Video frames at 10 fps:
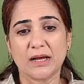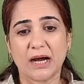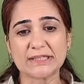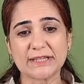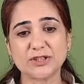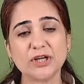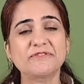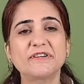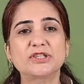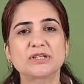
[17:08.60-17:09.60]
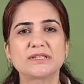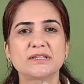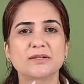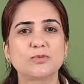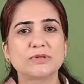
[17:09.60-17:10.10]
Essential features
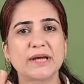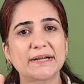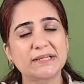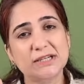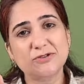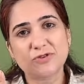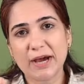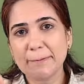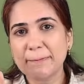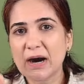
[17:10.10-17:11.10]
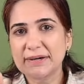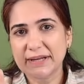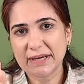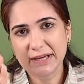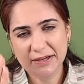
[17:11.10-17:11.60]
include that it is a
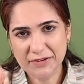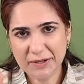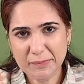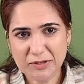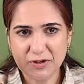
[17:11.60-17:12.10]
tripartite agreement.